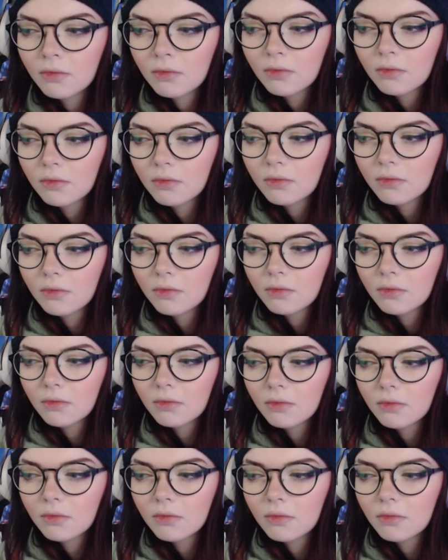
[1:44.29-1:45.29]
Running a
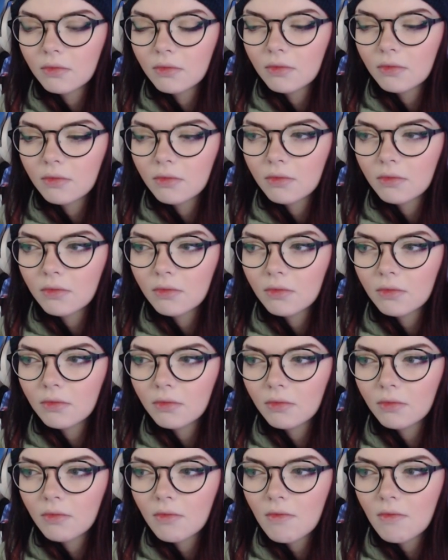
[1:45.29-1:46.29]
family is more
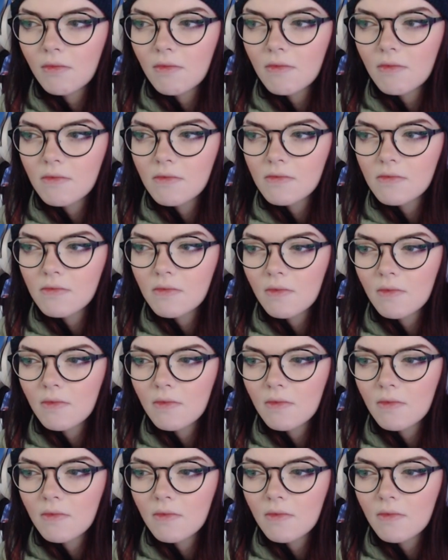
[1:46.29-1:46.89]
complicated than